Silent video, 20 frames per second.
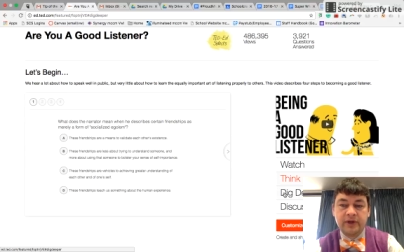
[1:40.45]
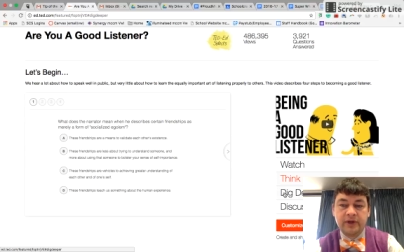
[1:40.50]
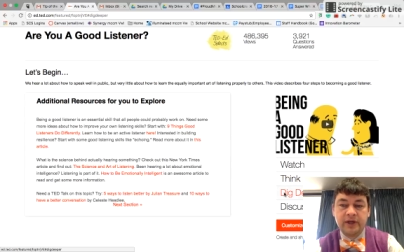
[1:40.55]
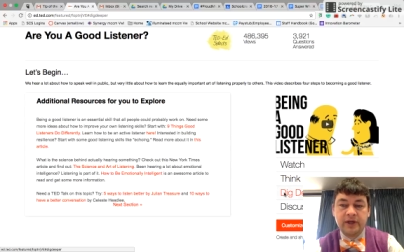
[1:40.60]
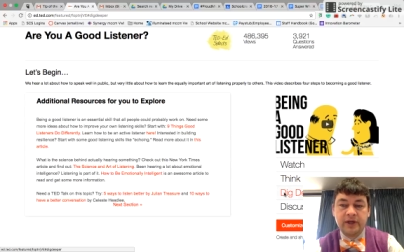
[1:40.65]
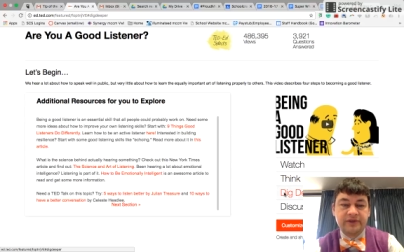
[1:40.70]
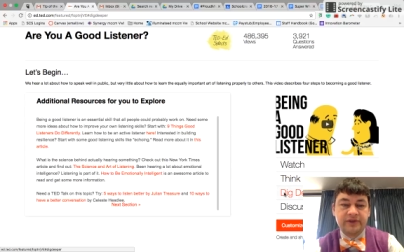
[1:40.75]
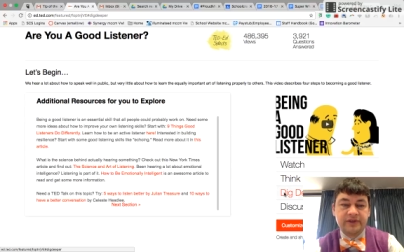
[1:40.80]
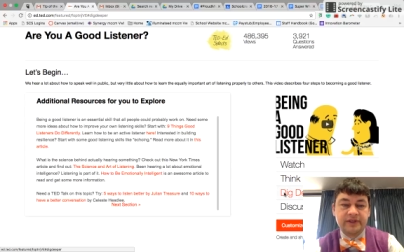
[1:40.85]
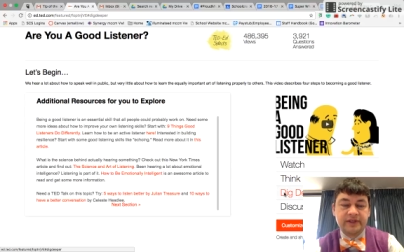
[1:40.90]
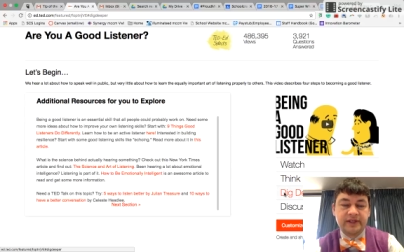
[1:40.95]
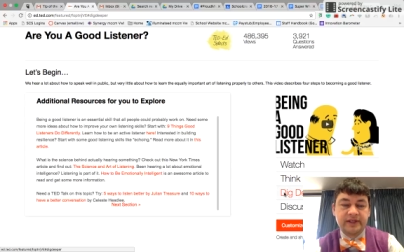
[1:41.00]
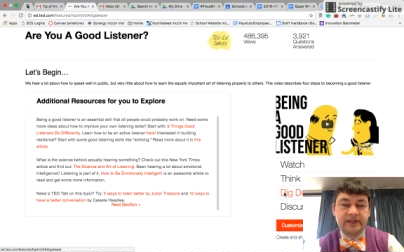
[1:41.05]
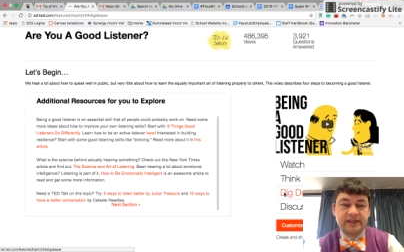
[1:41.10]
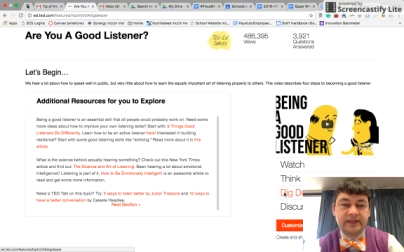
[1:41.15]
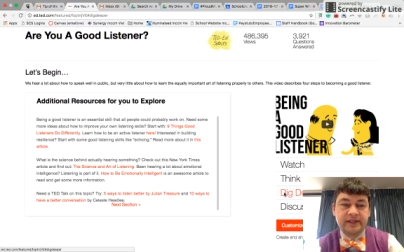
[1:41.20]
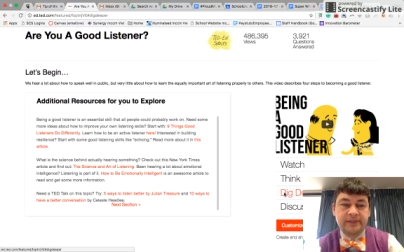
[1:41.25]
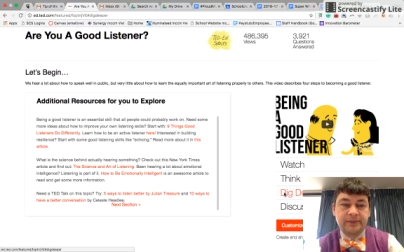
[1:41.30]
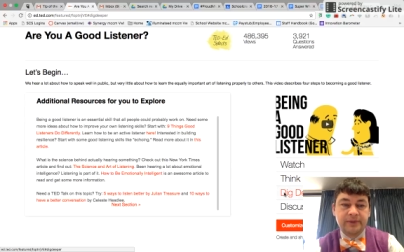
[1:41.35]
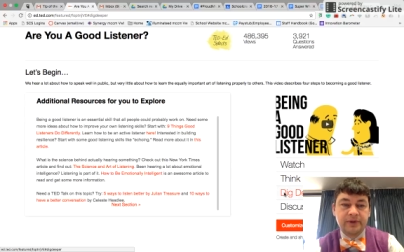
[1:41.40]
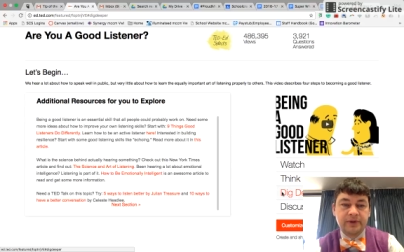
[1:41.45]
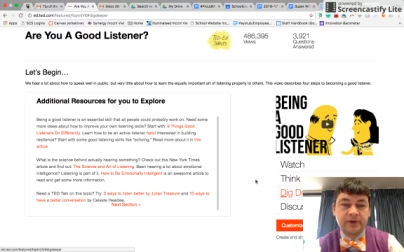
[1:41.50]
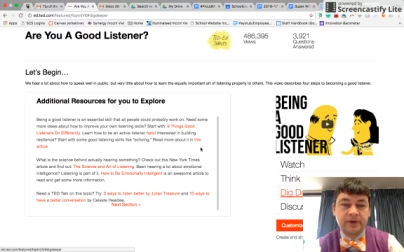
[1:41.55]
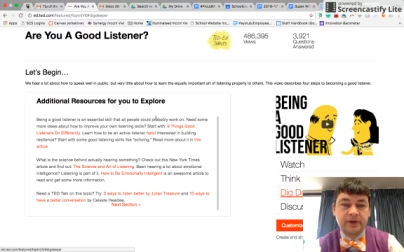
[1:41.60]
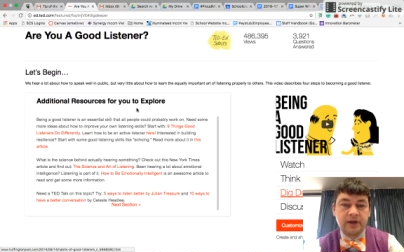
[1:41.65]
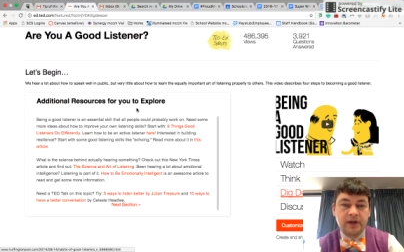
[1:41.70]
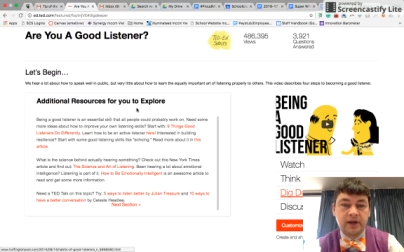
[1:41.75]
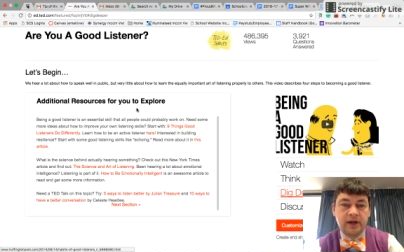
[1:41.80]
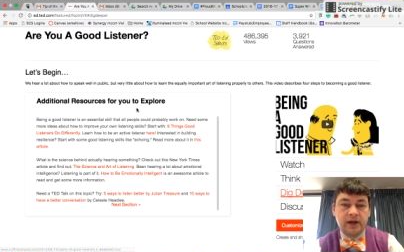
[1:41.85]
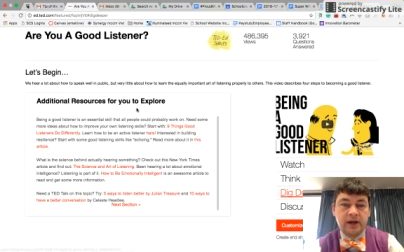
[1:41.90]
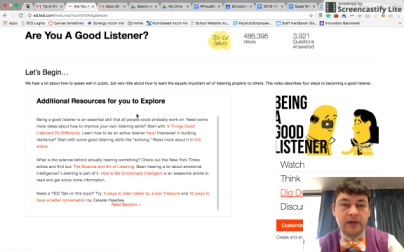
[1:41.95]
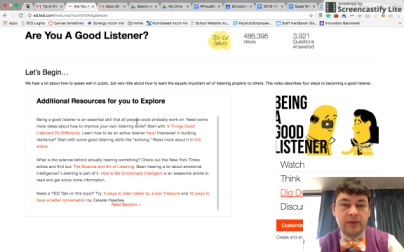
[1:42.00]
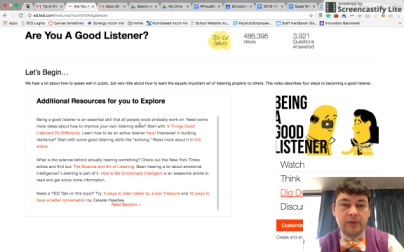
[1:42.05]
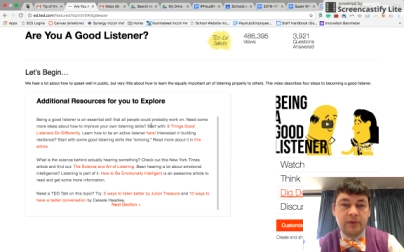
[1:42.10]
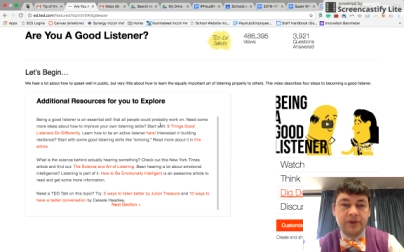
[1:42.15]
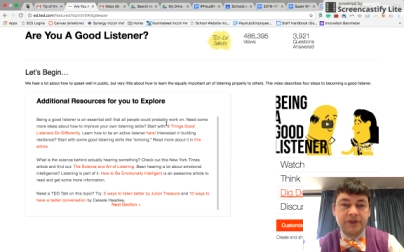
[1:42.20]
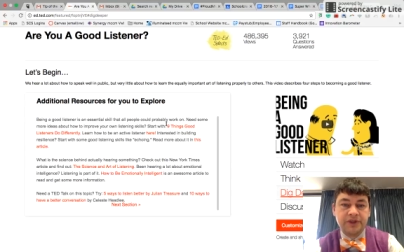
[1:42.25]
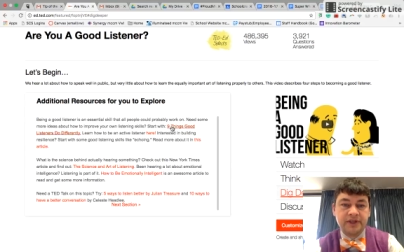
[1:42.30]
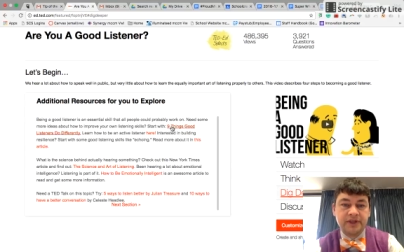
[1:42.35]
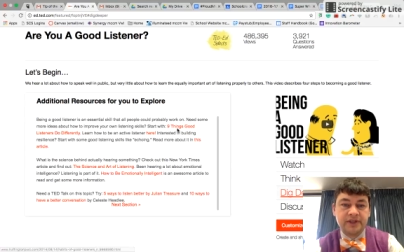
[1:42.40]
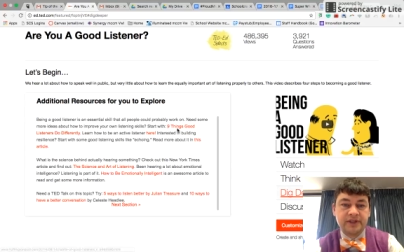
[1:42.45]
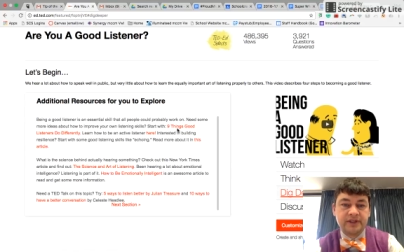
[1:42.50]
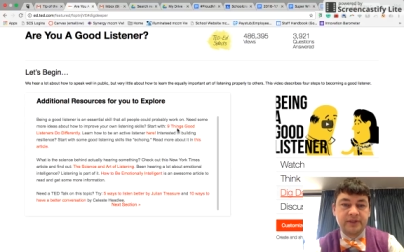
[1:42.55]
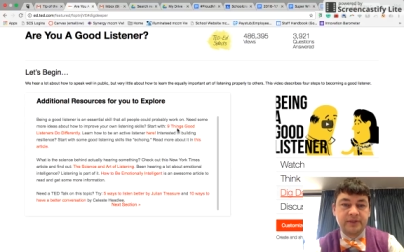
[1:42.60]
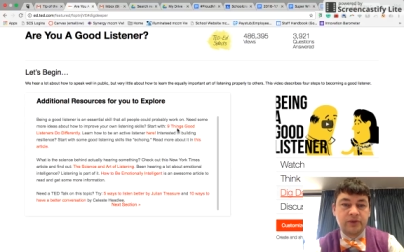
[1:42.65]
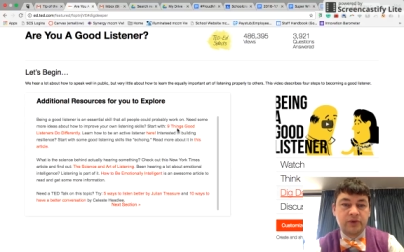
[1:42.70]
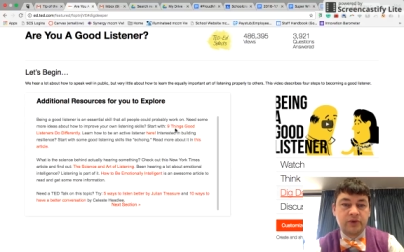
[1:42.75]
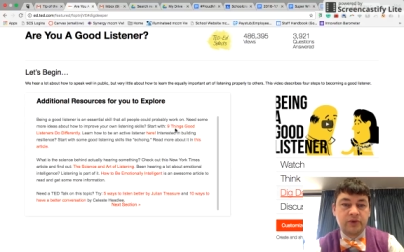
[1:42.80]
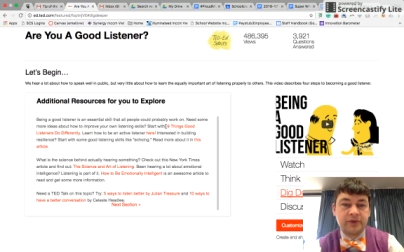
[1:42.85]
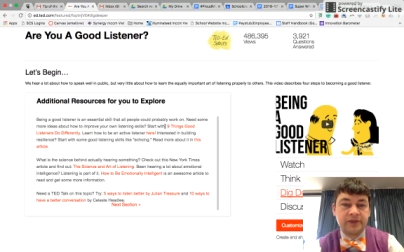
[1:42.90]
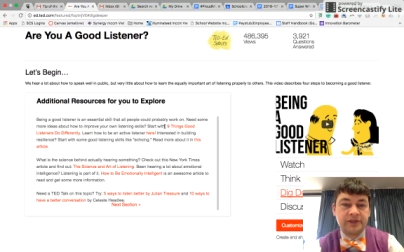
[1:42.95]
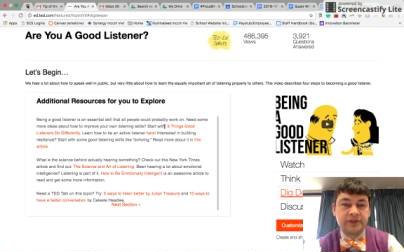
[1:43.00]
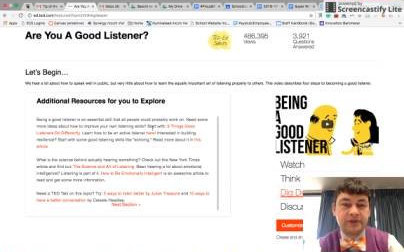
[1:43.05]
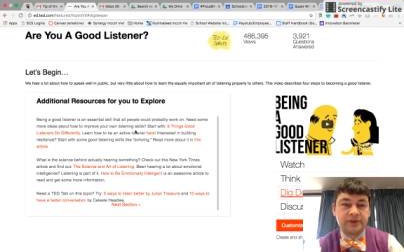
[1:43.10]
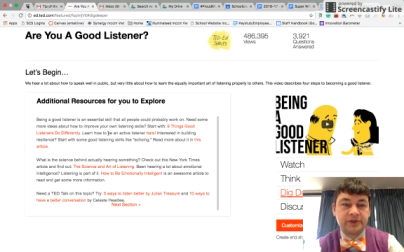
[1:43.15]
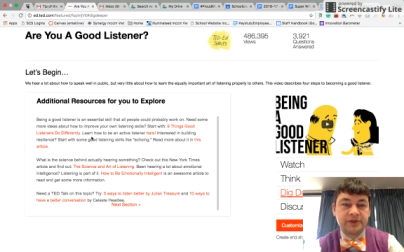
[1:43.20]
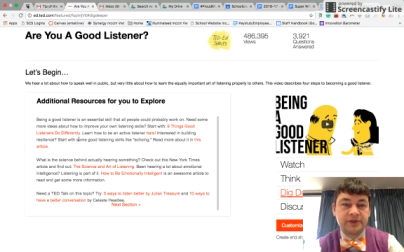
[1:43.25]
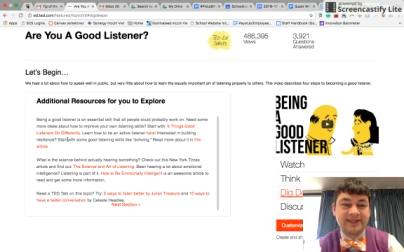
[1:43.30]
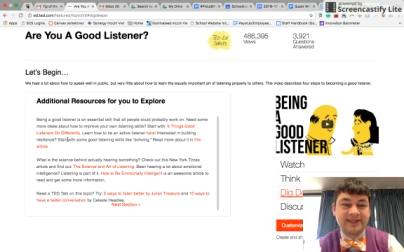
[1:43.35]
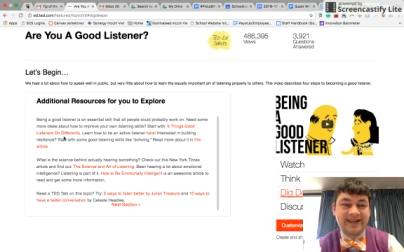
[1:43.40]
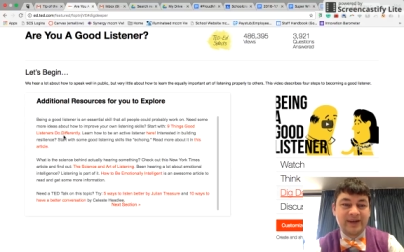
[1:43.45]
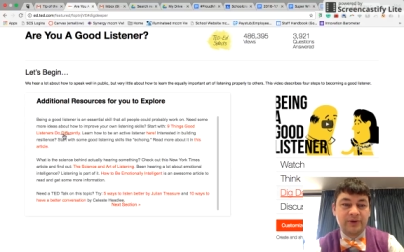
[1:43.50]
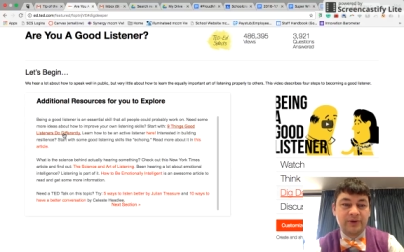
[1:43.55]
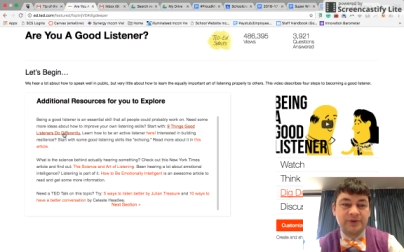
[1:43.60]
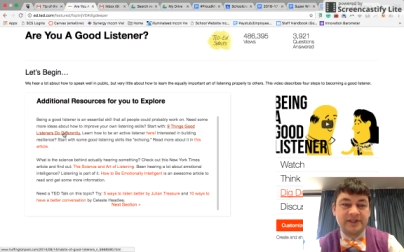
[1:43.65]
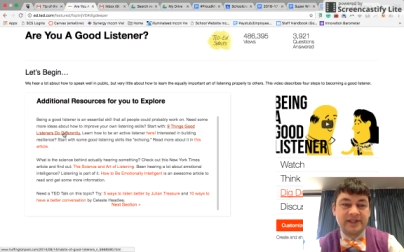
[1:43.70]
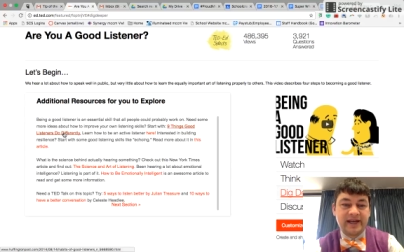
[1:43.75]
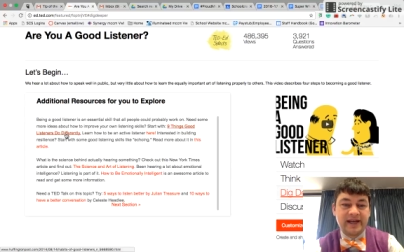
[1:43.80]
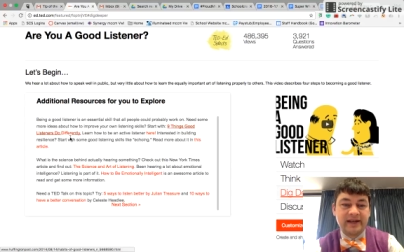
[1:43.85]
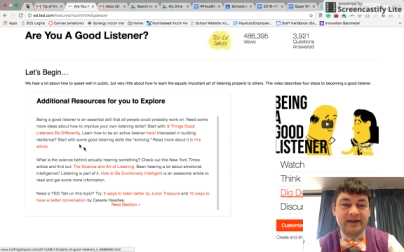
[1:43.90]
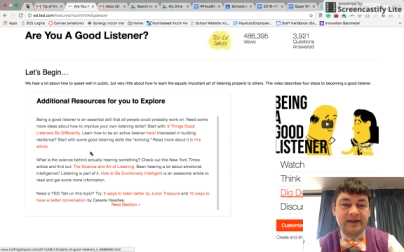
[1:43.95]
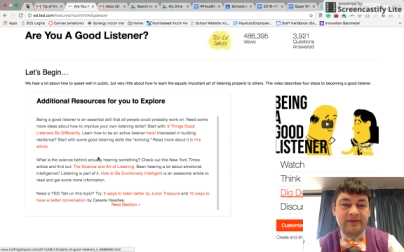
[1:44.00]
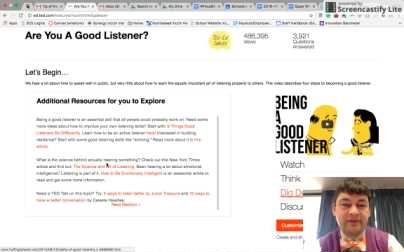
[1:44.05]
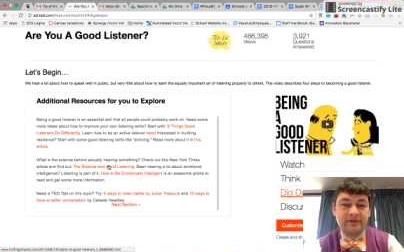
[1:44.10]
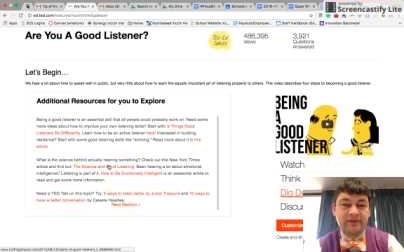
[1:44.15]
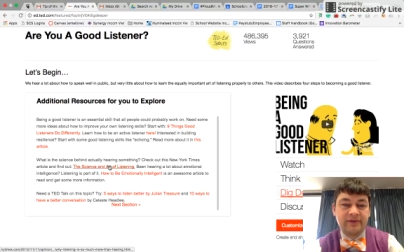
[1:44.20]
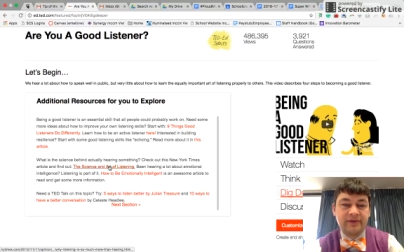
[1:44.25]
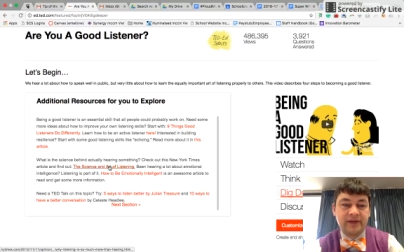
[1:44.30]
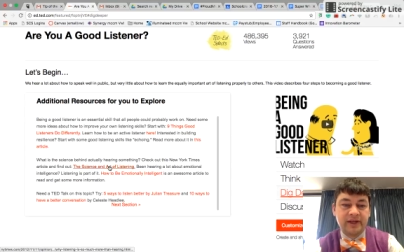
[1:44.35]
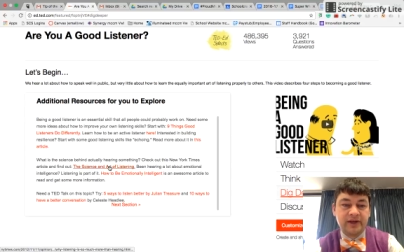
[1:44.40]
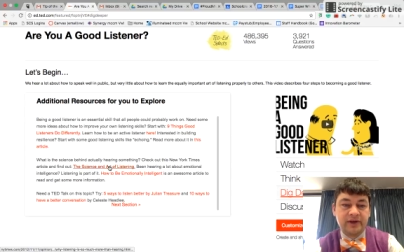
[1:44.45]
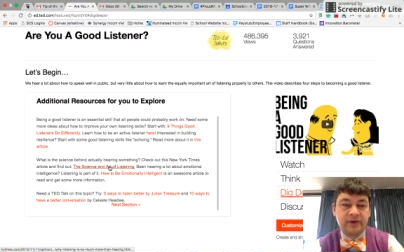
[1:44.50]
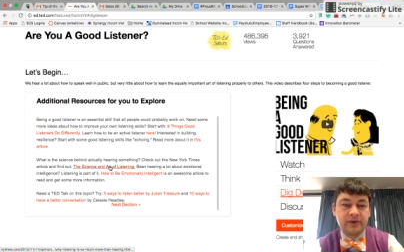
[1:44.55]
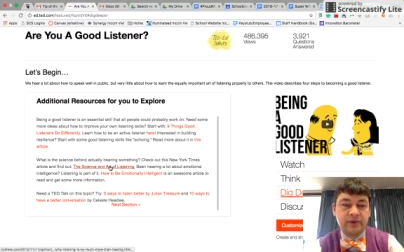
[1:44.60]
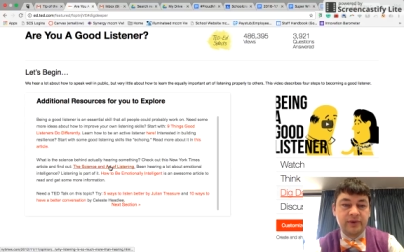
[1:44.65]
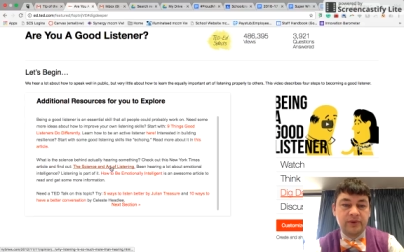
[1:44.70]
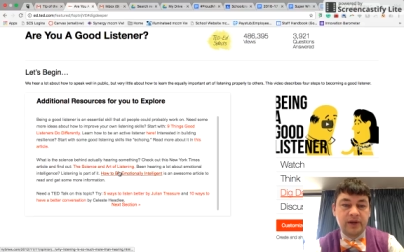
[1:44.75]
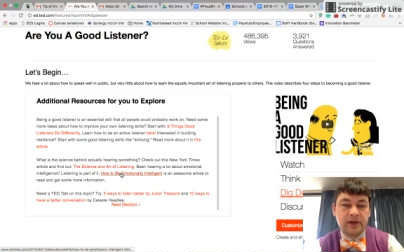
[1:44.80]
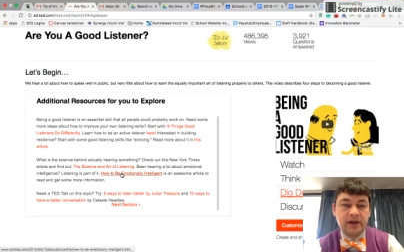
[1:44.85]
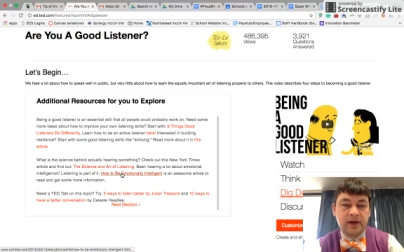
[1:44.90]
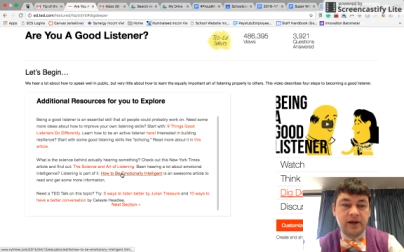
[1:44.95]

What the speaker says: There's even Dig Deeper, which is some more resources outside of the video,